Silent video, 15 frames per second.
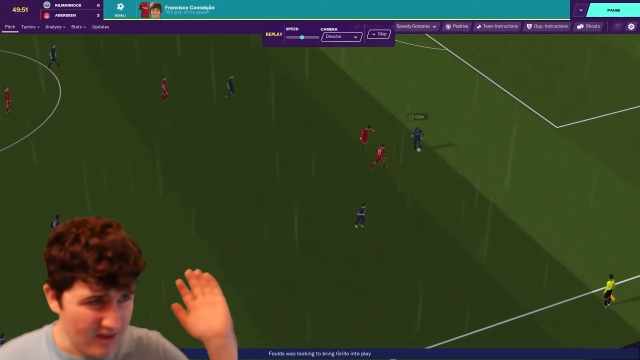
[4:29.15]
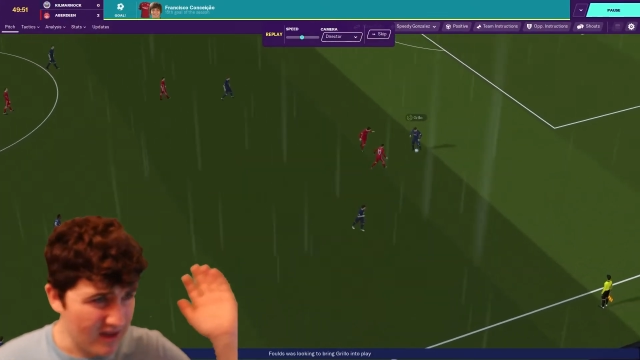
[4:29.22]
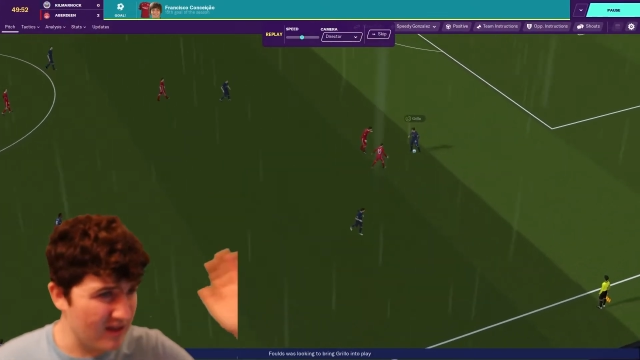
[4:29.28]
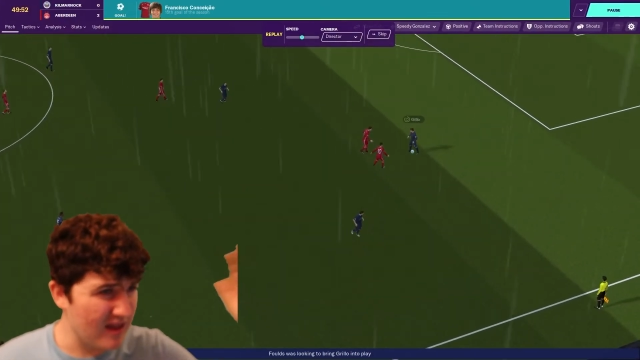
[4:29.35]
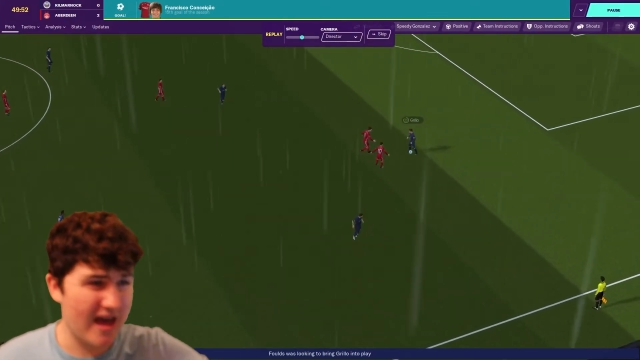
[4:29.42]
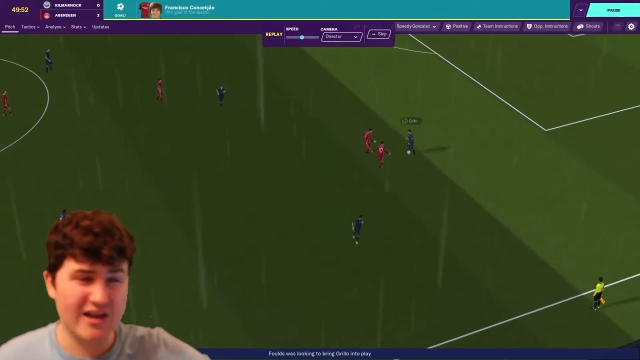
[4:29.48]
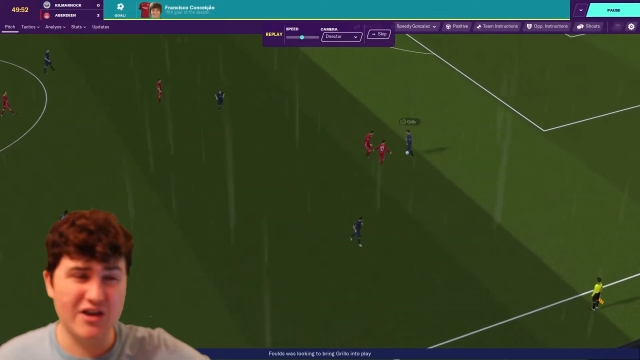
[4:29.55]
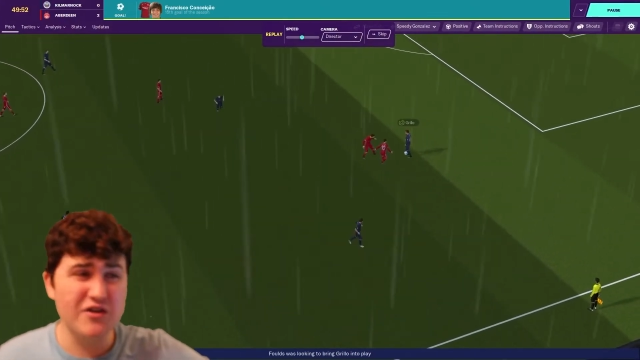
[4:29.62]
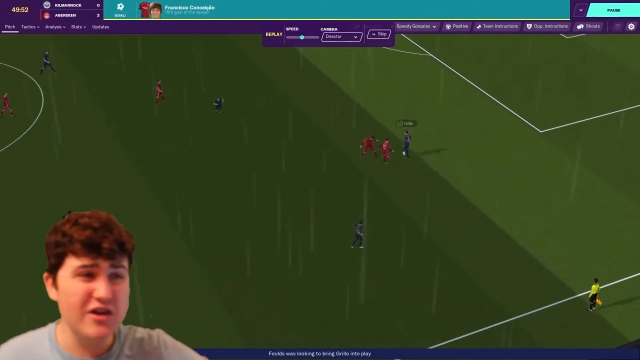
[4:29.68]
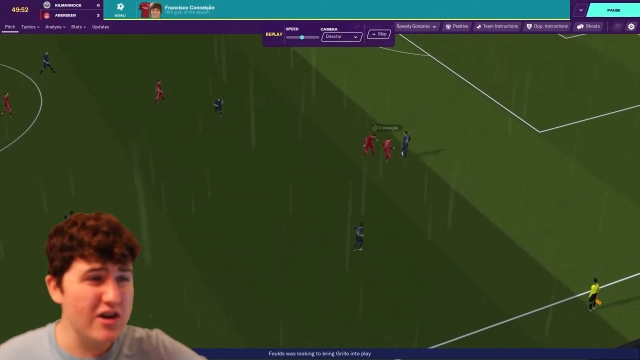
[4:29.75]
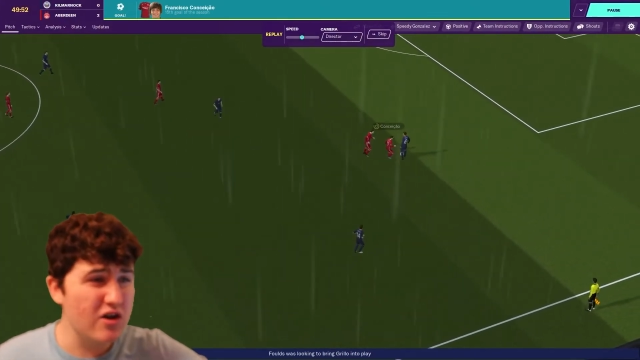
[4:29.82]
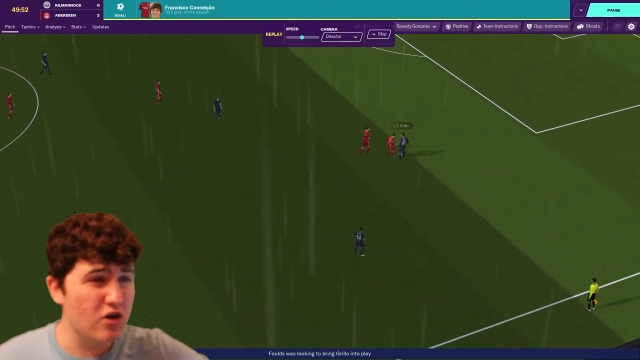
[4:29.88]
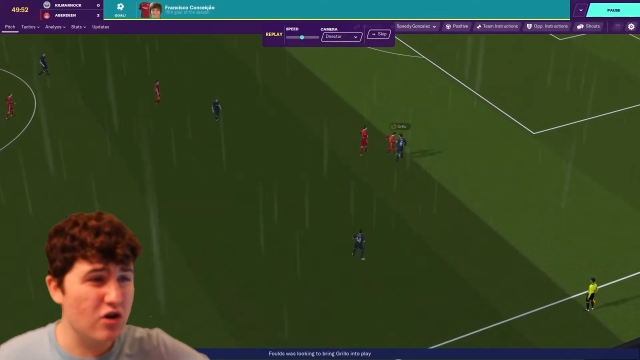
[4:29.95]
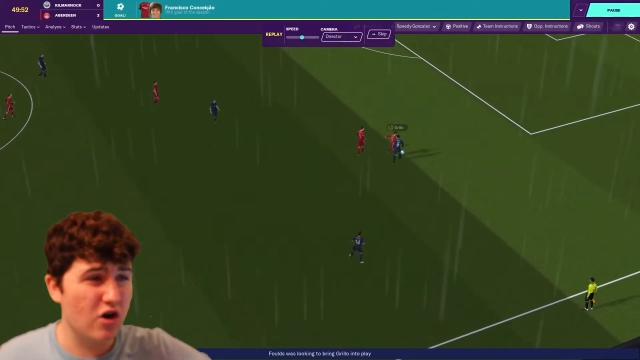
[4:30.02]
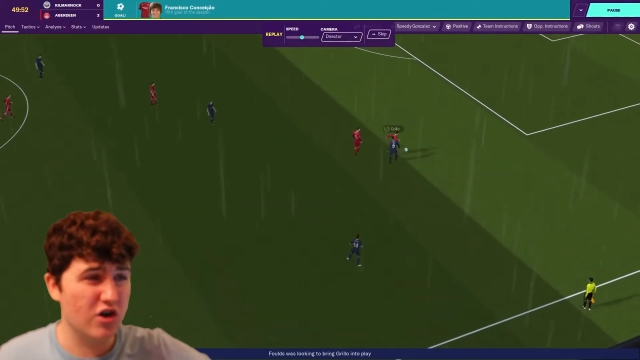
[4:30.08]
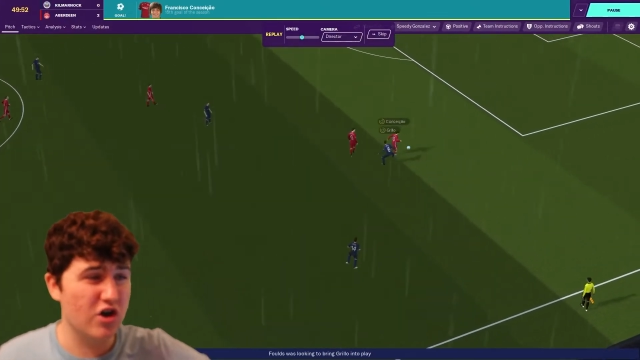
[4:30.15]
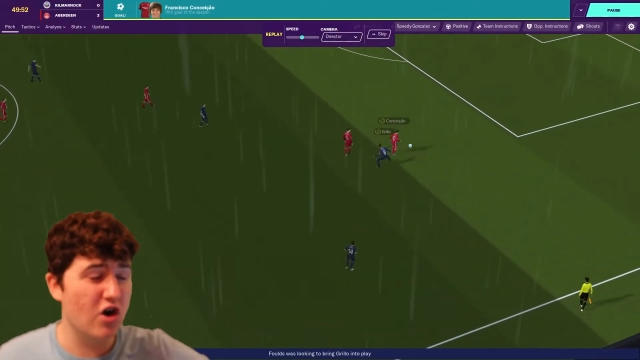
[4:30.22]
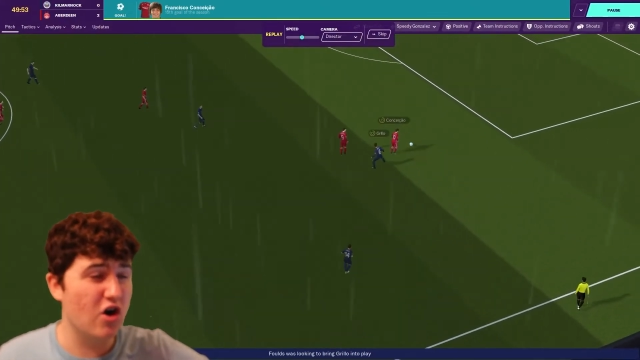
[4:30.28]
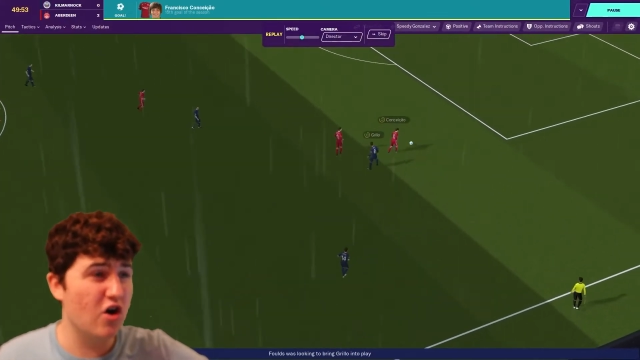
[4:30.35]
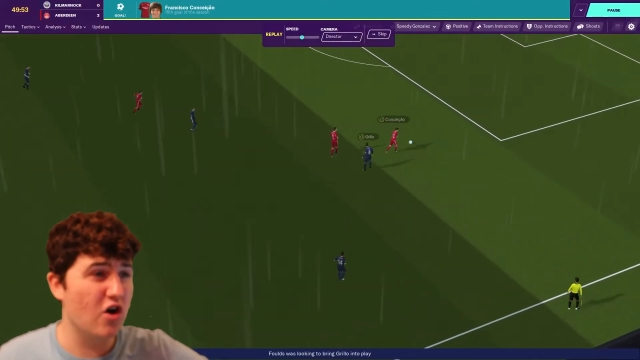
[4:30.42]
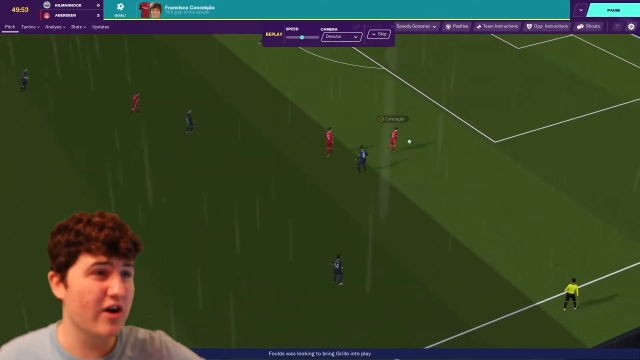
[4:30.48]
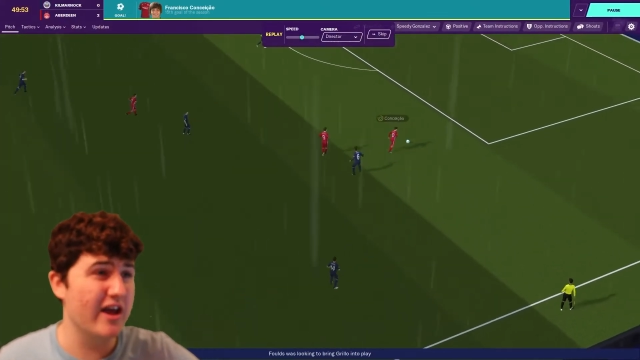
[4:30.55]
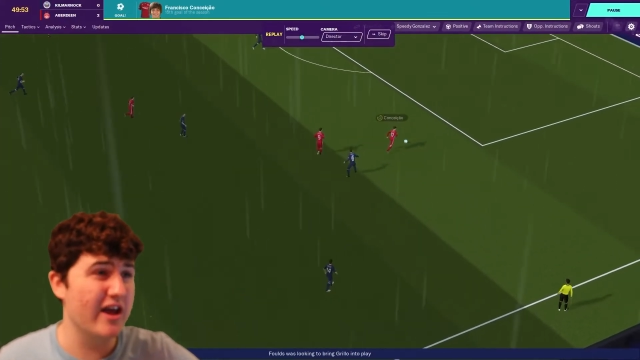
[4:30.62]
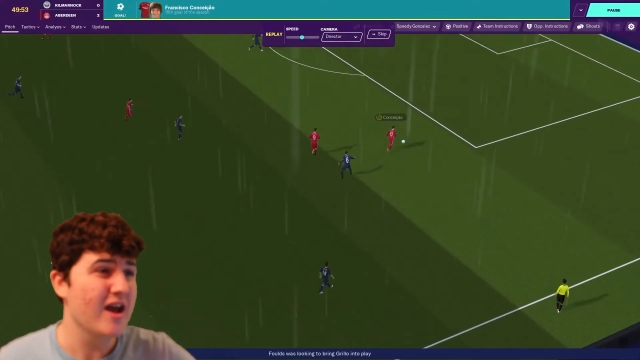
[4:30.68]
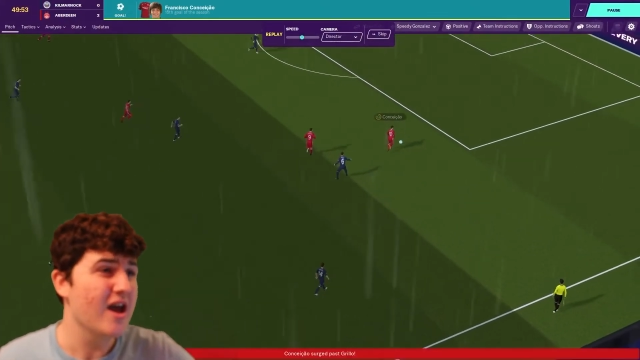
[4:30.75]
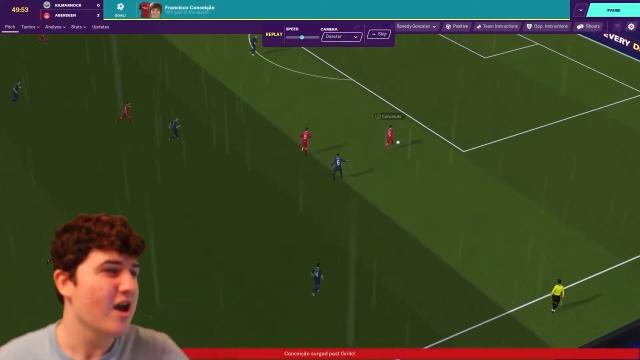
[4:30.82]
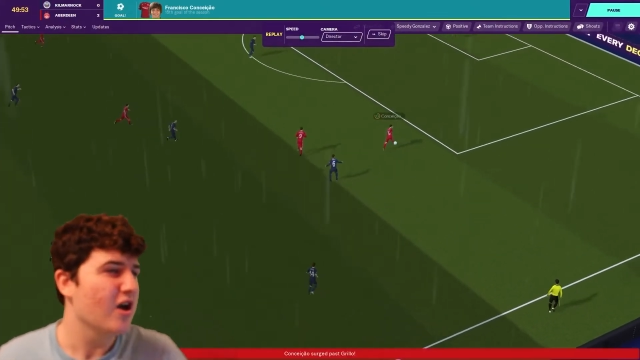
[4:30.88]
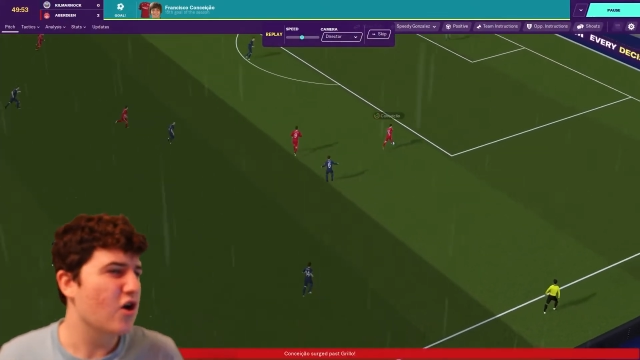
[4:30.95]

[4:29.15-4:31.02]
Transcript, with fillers: Uh, got caught on it.